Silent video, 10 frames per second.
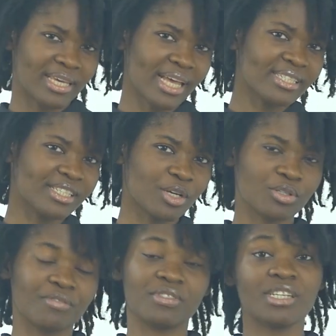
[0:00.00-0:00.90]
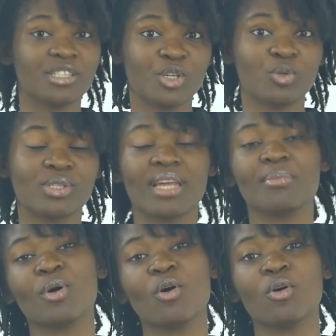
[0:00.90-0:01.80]
Get details of these news
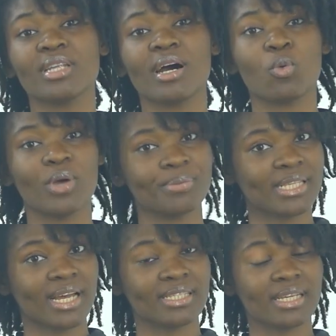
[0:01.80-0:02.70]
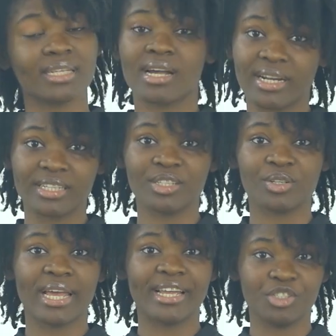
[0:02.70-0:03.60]
and more on our website at
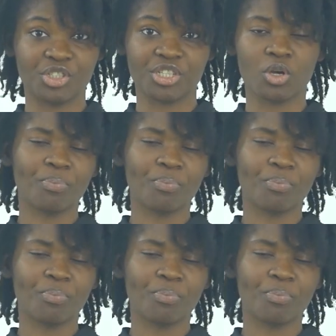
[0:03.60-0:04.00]
guardian.ng